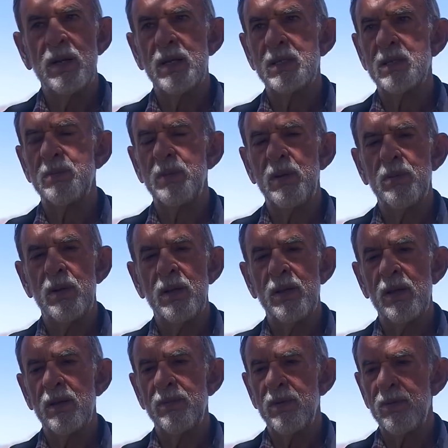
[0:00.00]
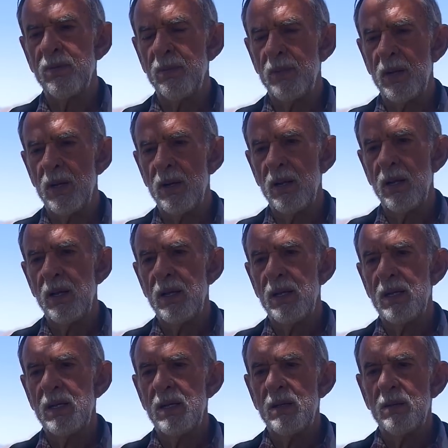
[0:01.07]
the nicest people I think I've ever met.
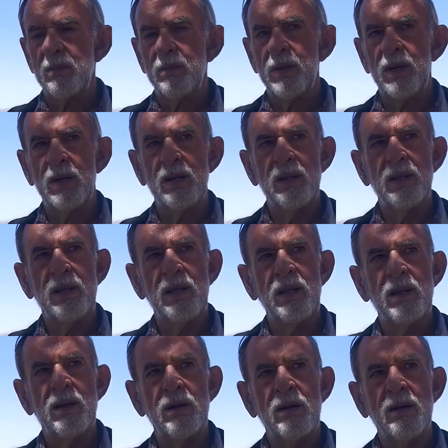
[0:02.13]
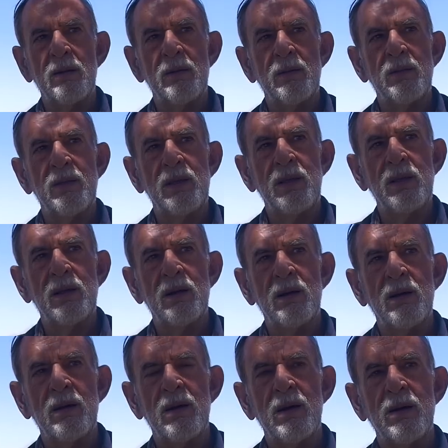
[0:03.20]
But
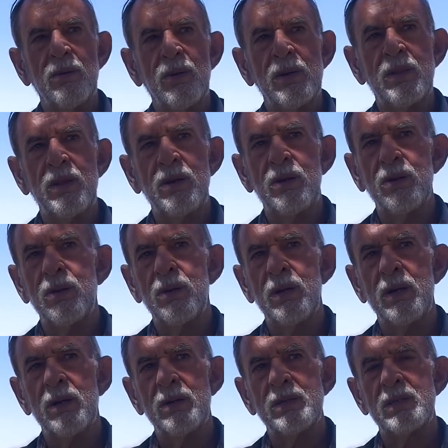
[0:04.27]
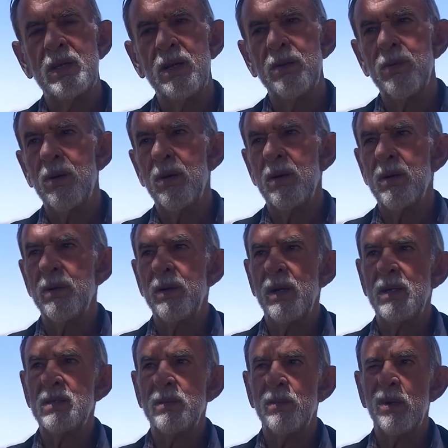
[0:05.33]
the what they're doing on the Skinwalker
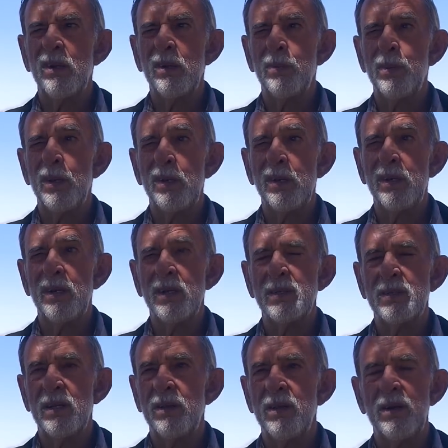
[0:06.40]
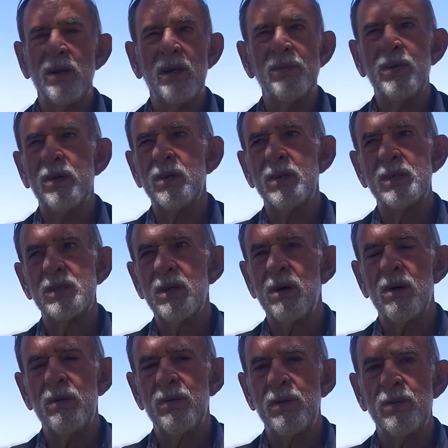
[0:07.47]
Ranch, in my opinion, is that they're never going to
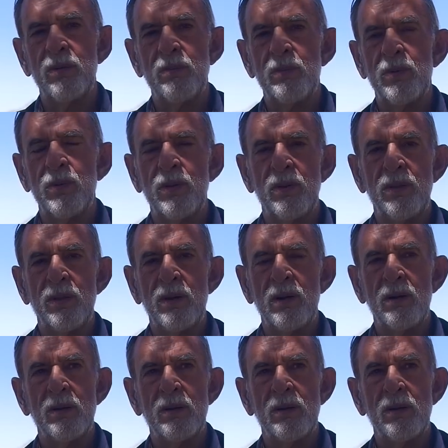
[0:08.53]
solve it with